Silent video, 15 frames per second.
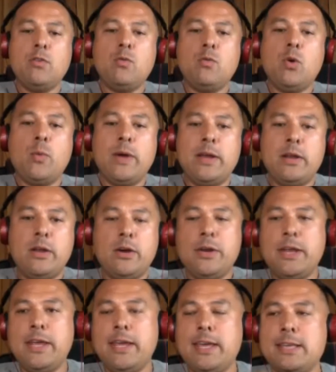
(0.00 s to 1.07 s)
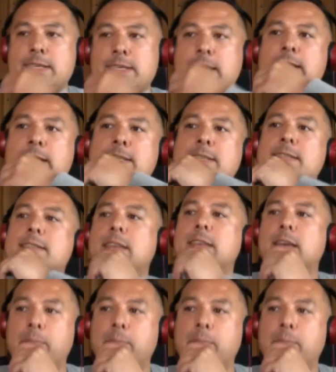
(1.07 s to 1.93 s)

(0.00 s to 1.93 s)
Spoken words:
of what we're learning is